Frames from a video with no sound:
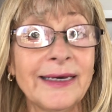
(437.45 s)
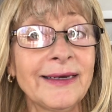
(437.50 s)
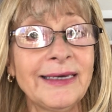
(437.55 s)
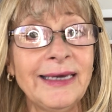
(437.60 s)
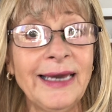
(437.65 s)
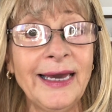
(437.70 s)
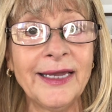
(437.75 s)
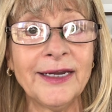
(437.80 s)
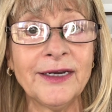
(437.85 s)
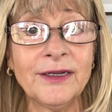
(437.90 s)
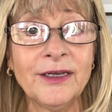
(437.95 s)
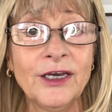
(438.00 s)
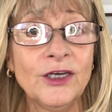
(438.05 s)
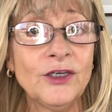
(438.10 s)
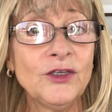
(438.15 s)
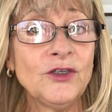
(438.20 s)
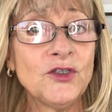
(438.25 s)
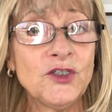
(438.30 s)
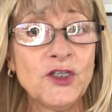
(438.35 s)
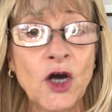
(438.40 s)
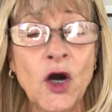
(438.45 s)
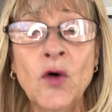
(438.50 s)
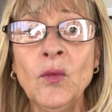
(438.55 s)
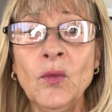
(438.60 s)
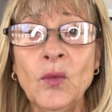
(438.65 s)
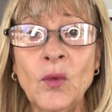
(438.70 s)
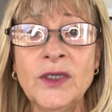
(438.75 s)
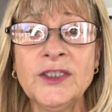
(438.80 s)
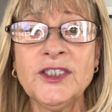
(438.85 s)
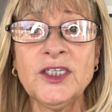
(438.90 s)
Again, you
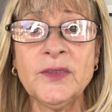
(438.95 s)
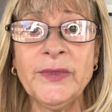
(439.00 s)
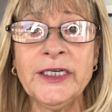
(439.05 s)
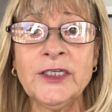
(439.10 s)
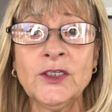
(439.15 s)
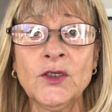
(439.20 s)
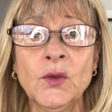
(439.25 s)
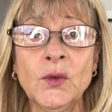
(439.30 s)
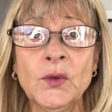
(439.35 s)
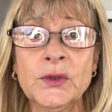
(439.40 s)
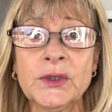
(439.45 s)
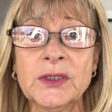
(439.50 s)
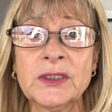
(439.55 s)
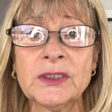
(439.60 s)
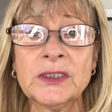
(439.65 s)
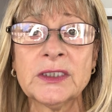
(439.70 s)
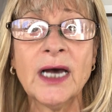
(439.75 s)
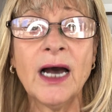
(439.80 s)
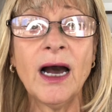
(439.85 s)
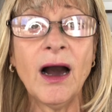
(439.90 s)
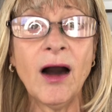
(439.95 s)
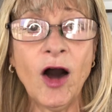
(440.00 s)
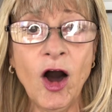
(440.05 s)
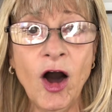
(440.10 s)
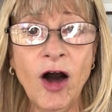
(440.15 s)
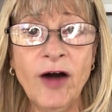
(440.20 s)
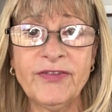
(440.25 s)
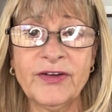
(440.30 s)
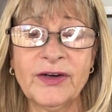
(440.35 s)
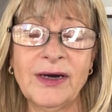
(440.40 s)
don't want to be caught
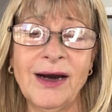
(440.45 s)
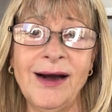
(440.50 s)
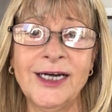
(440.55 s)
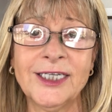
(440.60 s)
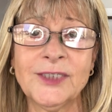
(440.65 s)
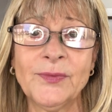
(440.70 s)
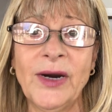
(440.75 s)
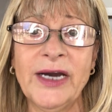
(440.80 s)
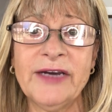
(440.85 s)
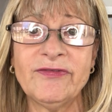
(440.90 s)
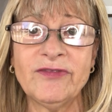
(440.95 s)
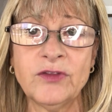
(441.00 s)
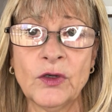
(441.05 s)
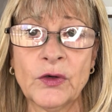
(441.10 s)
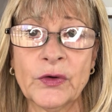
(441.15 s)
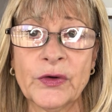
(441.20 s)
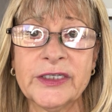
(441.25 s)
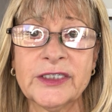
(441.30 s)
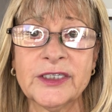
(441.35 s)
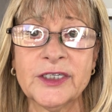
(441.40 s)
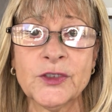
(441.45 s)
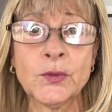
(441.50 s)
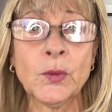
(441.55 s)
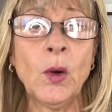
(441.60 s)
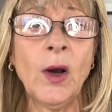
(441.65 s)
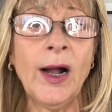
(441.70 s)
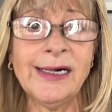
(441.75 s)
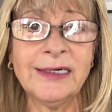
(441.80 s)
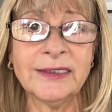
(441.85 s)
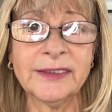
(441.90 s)
off guard by Florida's
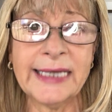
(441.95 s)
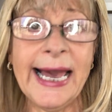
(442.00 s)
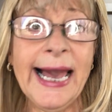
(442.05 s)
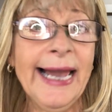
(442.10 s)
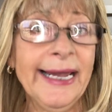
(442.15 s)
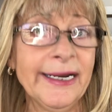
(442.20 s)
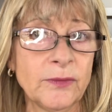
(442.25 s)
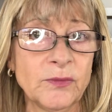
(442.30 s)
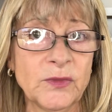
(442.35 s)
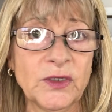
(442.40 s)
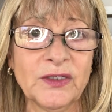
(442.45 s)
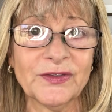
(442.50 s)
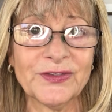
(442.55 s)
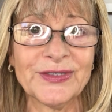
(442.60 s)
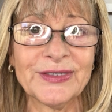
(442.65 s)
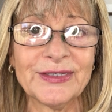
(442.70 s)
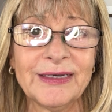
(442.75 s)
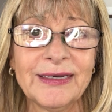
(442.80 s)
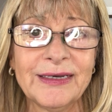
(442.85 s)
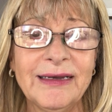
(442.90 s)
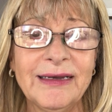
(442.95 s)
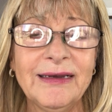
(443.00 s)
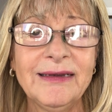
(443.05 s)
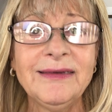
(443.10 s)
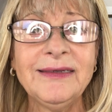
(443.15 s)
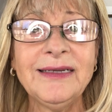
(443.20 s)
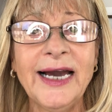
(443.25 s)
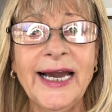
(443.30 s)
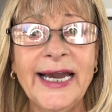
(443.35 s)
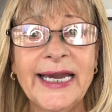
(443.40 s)
wild animals.
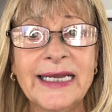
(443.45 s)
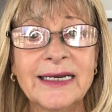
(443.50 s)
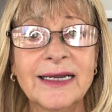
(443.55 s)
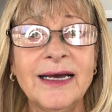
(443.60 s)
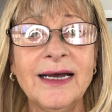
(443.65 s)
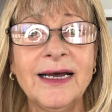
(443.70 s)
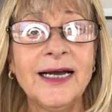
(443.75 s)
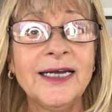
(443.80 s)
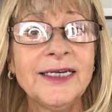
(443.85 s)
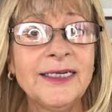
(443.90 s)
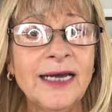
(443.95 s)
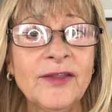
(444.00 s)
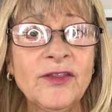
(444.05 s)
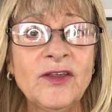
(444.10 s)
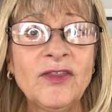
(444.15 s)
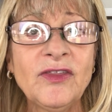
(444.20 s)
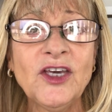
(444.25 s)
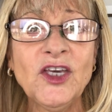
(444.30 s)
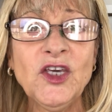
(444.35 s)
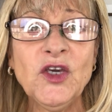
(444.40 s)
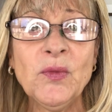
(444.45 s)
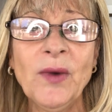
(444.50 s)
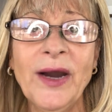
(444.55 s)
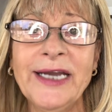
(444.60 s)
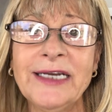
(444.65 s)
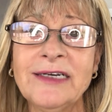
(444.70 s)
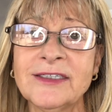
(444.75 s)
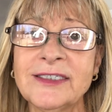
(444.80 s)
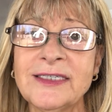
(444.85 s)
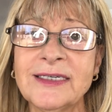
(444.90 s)
9. Another thing you
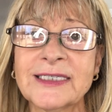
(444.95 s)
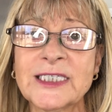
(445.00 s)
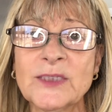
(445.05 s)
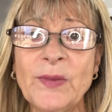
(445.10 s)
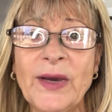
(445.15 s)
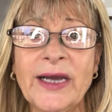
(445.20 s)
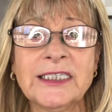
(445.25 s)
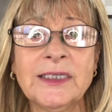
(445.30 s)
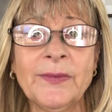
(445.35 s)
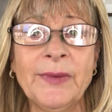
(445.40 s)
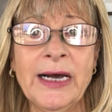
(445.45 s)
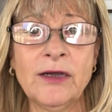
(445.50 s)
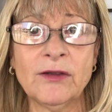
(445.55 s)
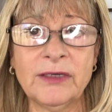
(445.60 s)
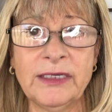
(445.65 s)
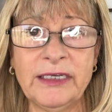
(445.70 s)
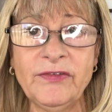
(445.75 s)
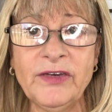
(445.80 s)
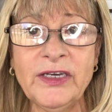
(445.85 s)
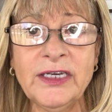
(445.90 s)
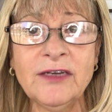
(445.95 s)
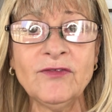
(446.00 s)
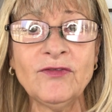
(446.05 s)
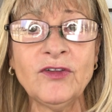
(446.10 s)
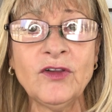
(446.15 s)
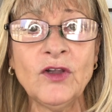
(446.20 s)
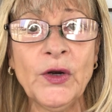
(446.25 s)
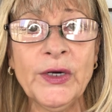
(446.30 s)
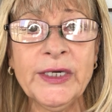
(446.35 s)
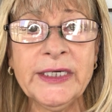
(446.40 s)
might not expect about living in
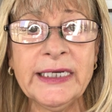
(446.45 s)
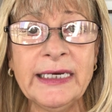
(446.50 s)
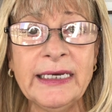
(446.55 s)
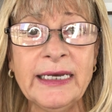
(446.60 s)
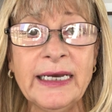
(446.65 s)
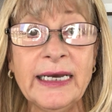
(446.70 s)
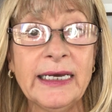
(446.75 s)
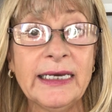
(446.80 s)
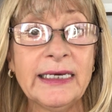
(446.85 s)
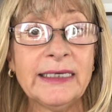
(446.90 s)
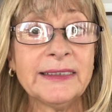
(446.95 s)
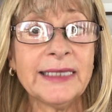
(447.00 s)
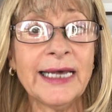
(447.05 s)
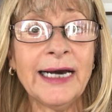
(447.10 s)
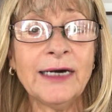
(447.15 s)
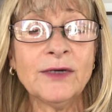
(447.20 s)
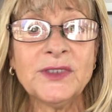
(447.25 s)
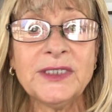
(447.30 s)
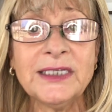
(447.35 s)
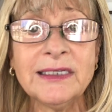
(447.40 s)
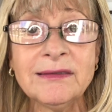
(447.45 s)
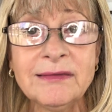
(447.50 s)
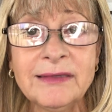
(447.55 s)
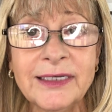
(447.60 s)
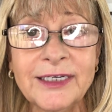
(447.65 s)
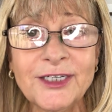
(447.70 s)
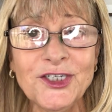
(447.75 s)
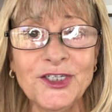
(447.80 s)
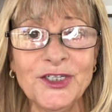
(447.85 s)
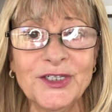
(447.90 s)
Florida is how
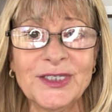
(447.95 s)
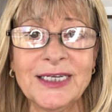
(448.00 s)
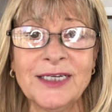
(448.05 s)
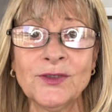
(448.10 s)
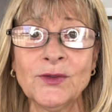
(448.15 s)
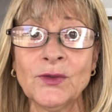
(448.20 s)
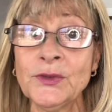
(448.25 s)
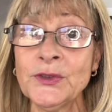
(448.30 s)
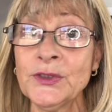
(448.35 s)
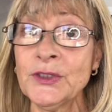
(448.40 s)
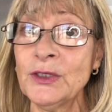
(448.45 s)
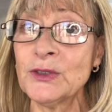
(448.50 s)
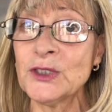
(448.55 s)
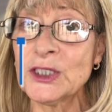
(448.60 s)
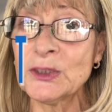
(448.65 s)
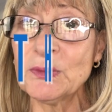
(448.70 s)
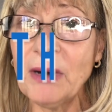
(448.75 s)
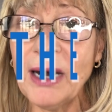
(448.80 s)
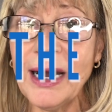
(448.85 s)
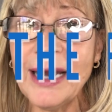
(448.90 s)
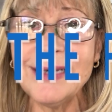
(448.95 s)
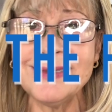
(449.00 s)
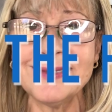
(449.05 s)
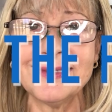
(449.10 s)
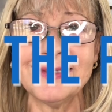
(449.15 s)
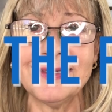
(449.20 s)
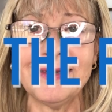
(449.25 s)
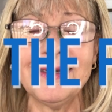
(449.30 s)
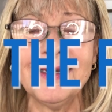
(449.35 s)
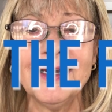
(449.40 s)
delicious and also
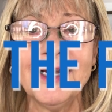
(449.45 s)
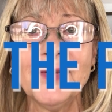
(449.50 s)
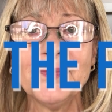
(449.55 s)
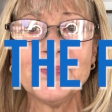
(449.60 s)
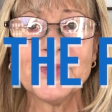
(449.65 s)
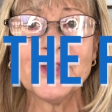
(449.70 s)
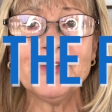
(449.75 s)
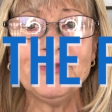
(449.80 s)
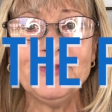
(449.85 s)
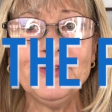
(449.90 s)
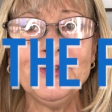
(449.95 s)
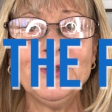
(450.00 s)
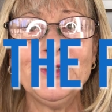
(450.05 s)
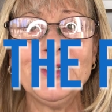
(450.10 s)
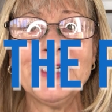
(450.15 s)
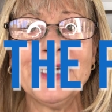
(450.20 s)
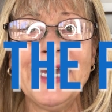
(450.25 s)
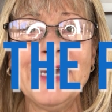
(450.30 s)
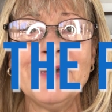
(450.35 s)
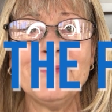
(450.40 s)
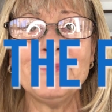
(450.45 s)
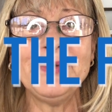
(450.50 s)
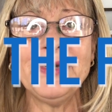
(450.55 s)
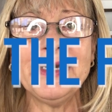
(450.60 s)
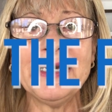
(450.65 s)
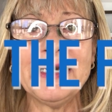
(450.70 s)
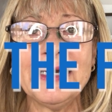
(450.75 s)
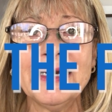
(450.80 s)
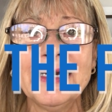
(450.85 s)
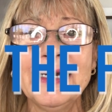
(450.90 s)
spicy the food can
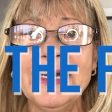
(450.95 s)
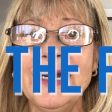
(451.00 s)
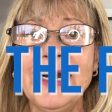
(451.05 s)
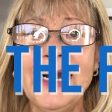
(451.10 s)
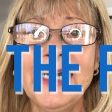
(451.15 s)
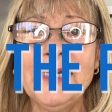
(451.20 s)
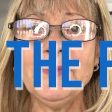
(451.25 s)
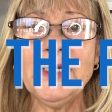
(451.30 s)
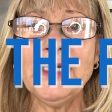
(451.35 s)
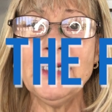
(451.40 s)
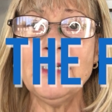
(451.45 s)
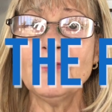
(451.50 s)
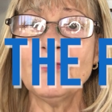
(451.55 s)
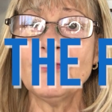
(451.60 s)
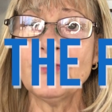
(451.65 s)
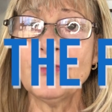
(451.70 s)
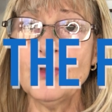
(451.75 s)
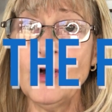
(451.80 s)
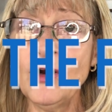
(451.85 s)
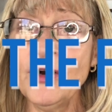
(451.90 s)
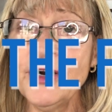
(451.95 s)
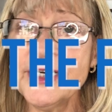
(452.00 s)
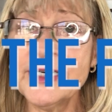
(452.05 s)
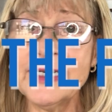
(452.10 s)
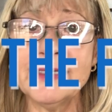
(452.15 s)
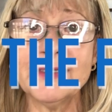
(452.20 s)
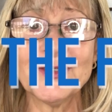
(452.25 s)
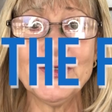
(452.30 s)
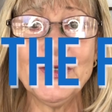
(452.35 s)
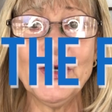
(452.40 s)
be. I mean,
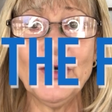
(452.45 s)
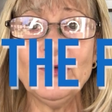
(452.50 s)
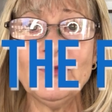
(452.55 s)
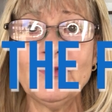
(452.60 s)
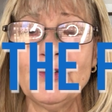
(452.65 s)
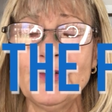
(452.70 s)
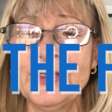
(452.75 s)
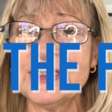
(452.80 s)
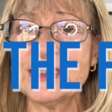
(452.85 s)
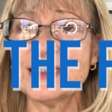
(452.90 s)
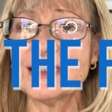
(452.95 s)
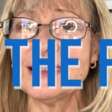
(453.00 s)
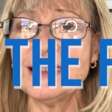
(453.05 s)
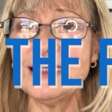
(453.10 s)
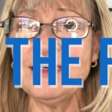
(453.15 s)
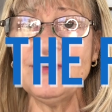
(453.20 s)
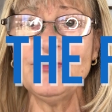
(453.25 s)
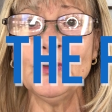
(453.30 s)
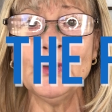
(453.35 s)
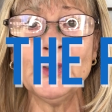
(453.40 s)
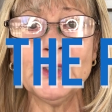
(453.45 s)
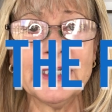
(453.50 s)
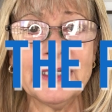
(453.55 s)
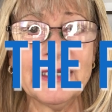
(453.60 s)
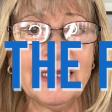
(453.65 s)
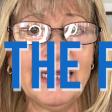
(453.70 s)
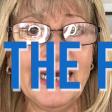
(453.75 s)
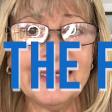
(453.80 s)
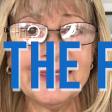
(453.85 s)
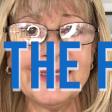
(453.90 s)
Florida is known for its seafood
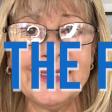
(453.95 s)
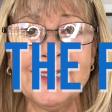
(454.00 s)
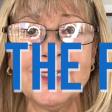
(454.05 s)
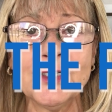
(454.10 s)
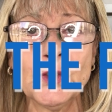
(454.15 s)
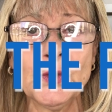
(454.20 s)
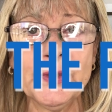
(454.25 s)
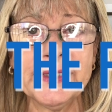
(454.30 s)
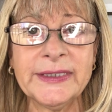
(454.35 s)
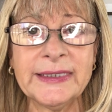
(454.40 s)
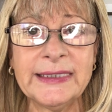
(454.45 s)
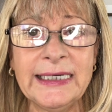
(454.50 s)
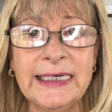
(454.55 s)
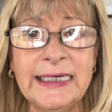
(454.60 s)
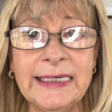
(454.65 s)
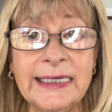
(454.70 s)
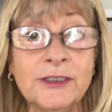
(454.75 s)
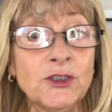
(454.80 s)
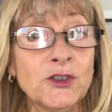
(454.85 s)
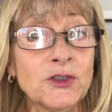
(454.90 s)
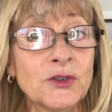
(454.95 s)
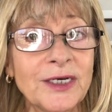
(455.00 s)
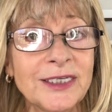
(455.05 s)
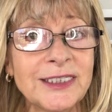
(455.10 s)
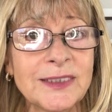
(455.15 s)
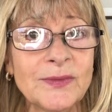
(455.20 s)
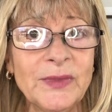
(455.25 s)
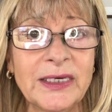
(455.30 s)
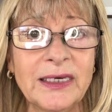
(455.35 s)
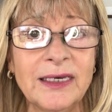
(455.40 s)
and Latin cuisine, and
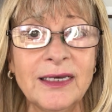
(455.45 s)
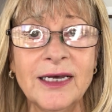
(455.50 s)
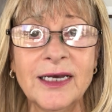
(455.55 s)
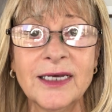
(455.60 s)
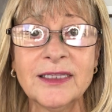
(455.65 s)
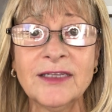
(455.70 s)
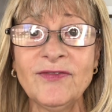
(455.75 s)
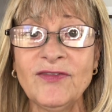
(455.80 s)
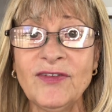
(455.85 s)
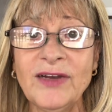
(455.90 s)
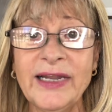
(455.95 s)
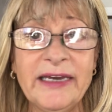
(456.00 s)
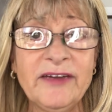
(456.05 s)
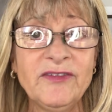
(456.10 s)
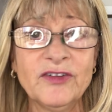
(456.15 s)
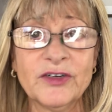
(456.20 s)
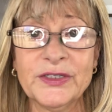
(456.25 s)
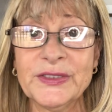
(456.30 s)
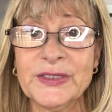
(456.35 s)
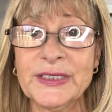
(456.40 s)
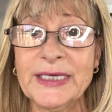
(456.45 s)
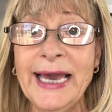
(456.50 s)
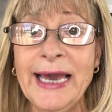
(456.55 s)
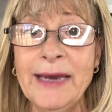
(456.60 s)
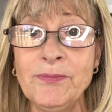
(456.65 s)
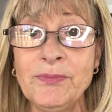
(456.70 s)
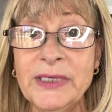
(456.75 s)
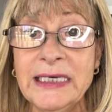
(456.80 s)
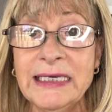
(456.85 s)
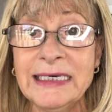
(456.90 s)
trust me, the flavors
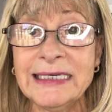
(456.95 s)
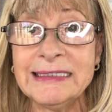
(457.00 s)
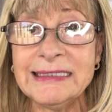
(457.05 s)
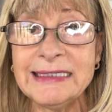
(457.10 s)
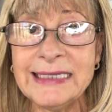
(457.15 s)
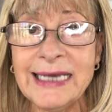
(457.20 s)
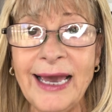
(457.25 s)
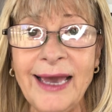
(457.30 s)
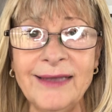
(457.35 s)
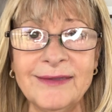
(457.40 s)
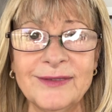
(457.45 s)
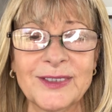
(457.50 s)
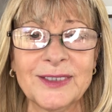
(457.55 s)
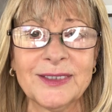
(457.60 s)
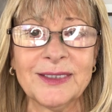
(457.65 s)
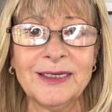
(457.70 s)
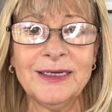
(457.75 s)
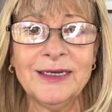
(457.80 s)
can be intense.